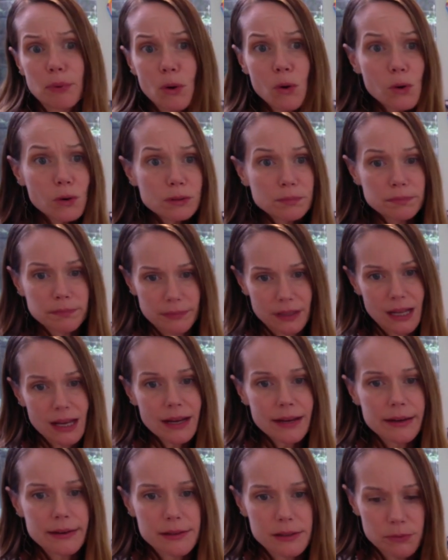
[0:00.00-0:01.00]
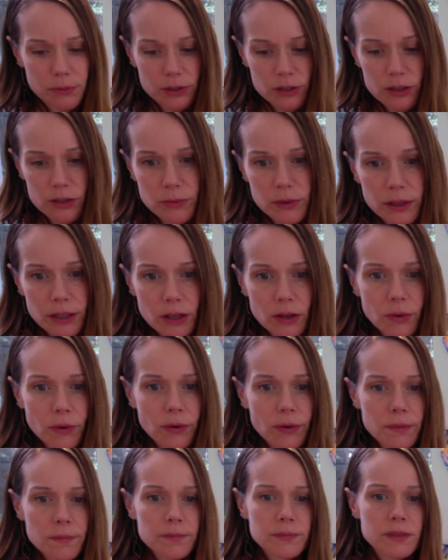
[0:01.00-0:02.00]
bold lines, which is really
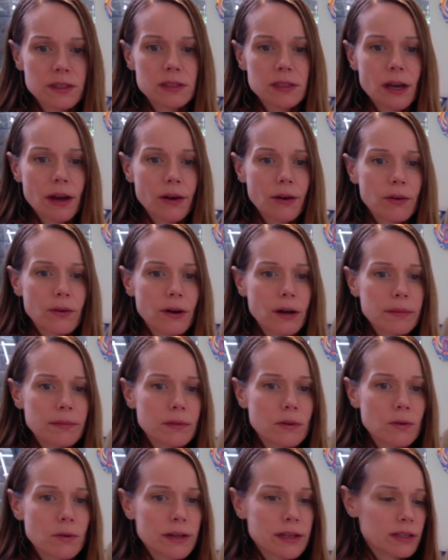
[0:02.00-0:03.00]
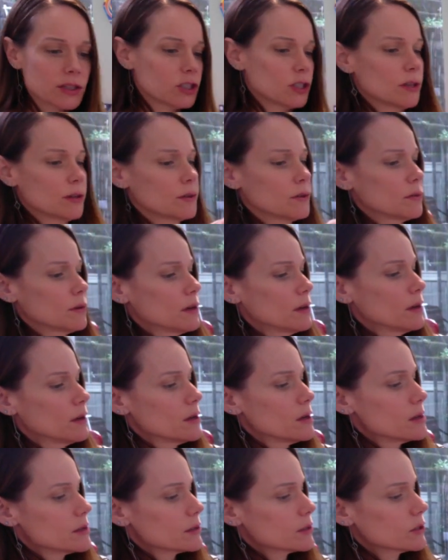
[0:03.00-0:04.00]
cool. So I'm going to
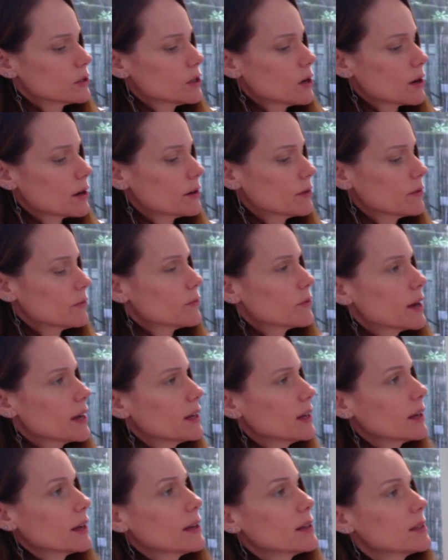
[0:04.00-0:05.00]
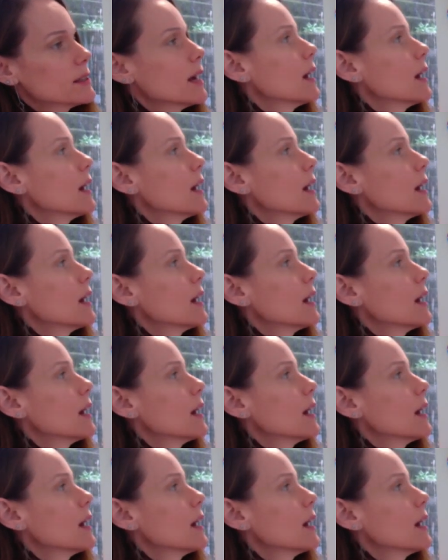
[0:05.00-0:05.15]
start writing it